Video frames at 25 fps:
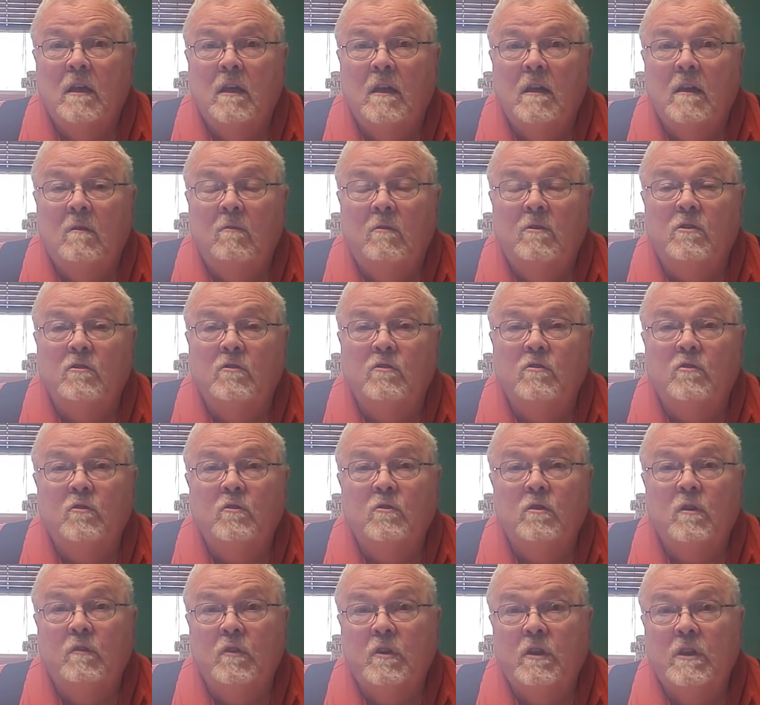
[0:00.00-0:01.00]
Well, the
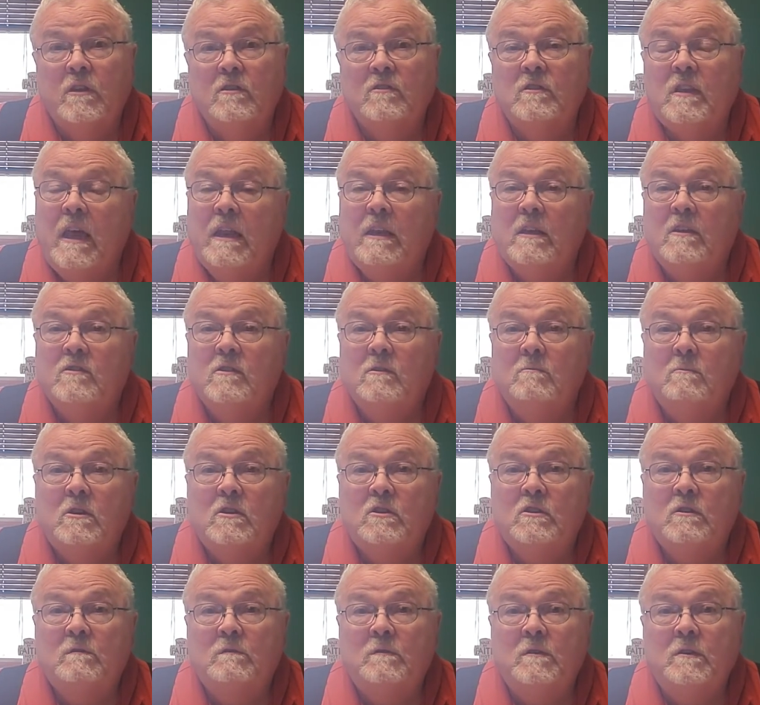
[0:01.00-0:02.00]
truth of it is, that is a
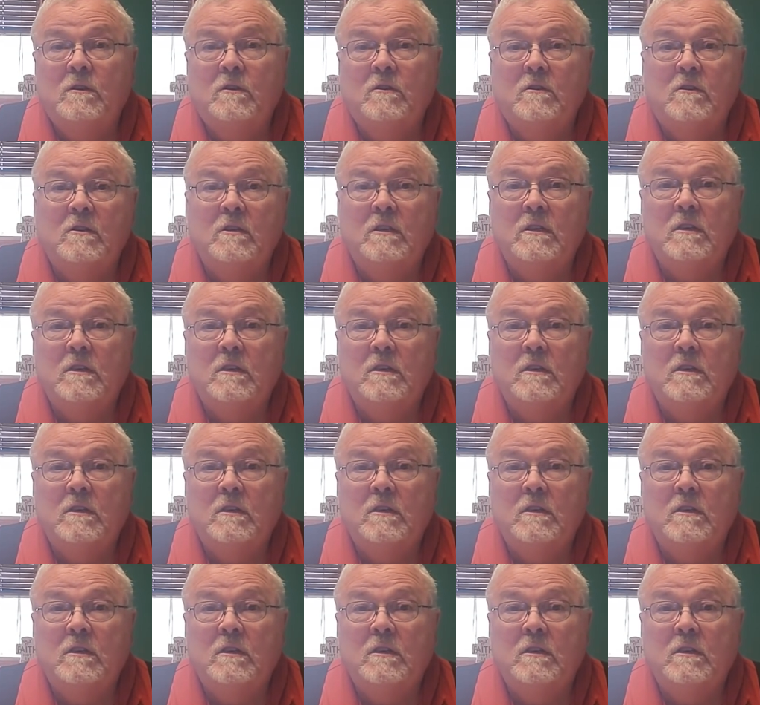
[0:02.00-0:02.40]
mission field.